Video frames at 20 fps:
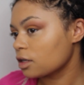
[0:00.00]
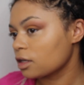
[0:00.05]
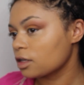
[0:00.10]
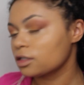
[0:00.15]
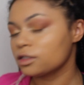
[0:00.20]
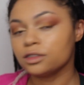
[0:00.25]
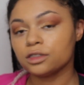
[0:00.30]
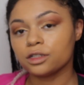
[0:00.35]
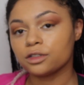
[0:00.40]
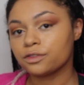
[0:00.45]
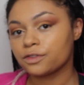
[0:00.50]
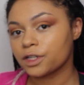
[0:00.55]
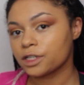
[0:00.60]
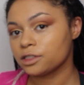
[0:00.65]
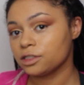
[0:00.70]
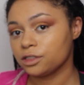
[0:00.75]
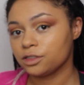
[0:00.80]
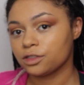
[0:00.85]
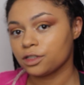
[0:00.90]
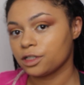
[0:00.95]
So far
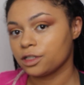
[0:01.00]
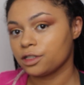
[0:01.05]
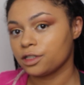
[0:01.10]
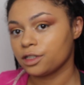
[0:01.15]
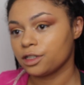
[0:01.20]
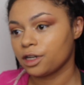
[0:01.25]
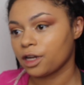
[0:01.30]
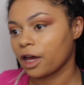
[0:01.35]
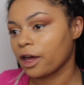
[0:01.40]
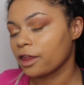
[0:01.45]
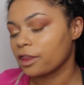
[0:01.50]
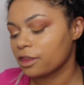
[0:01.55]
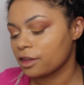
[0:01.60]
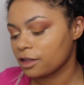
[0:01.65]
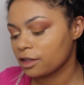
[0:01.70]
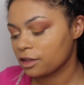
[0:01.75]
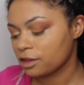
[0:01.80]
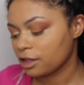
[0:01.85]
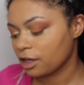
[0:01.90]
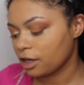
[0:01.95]
so good. I
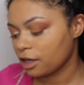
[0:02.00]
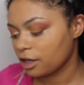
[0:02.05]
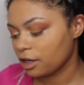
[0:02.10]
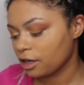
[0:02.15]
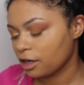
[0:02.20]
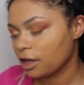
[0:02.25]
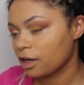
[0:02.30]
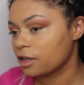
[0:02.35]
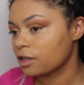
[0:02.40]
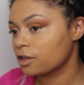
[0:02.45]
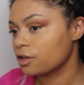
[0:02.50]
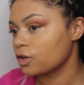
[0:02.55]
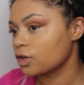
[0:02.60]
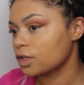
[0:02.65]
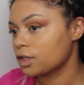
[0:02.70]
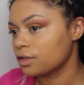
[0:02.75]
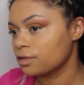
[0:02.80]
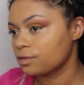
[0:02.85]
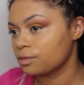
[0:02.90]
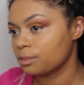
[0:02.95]
think that I
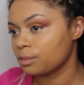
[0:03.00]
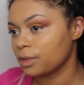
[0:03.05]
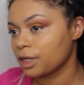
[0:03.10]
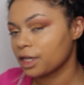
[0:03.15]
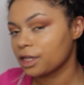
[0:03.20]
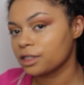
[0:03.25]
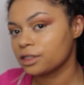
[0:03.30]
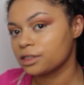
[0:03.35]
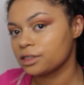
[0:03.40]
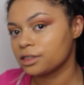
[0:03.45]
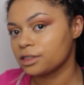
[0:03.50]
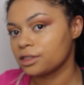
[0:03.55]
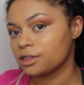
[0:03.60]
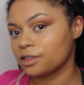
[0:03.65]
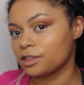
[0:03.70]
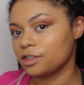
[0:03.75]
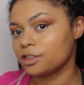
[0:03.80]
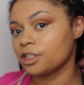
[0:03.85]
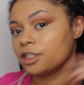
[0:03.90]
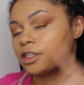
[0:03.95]
could have mixed
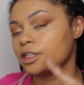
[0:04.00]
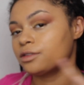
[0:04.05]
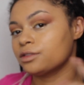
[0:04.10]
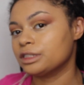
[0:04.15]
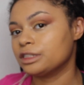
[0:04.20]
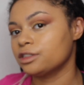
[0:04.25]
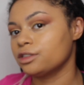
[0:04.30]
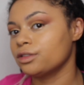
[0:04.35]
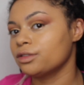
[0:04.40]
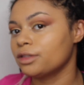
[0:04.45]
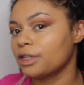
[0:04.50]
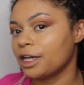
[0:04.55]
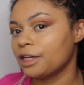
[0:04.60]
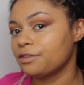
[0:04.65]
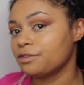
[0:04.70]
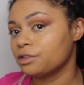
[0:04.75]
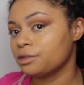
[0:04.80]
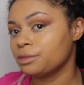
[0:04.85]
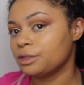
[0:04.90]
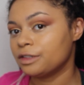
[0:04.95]
the shade that was too light
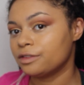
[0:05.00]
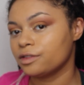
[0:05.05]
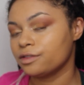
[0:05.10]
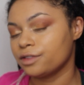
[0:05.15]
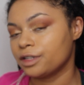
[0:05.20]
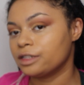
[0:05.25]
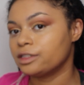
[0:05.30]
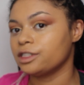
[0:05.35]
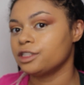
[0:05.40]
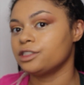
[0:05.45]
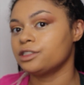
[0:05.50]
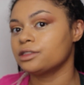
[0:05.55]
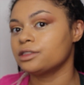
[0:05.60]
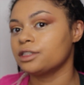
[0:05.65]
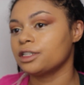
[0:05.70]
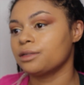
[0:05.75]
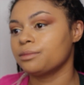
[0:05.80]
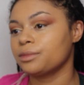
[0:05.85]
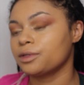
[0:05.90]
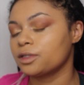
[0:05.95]
for me of the foundation
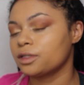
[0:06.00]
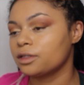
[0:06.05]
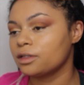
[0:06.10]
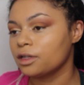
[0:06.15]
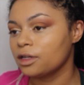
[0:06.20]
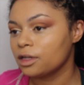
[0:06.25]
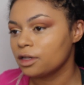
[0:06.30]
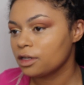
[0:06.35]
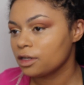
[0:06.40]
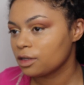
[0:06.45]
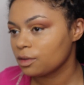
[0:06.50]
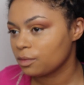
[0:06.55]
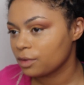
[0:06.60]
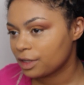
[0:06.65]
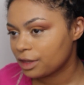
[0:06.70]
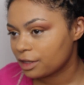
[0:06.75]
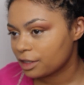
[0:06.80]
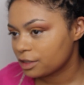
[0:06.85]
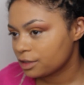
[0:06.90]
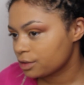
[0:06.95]
sample
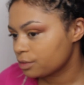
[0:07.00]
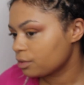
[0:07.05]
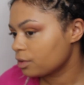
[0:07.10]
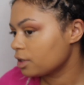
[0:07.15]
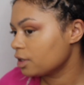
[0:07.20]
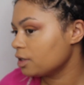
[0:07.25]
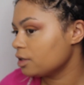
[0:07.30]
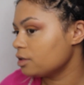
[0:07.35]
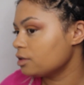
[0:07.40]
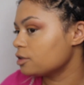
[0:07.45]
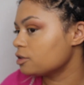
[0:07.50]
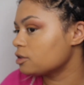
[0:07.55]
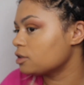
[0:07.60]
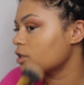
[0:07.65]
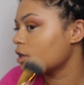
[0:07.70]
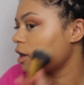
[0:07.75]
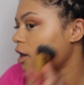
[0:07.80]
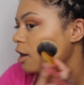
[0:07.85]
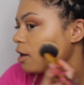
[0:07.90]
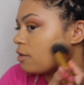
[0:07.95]
with this one just
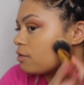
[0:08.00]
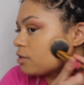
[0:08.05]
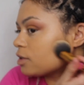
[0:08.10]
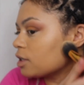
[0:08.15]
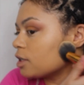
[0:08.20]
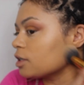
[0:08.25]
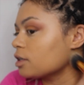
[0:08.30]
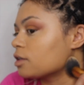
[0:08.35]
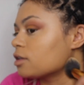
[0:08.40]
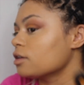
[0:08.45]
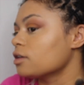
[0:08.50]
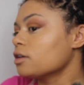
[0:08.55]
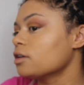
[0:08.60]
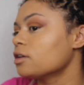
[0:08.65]
to have like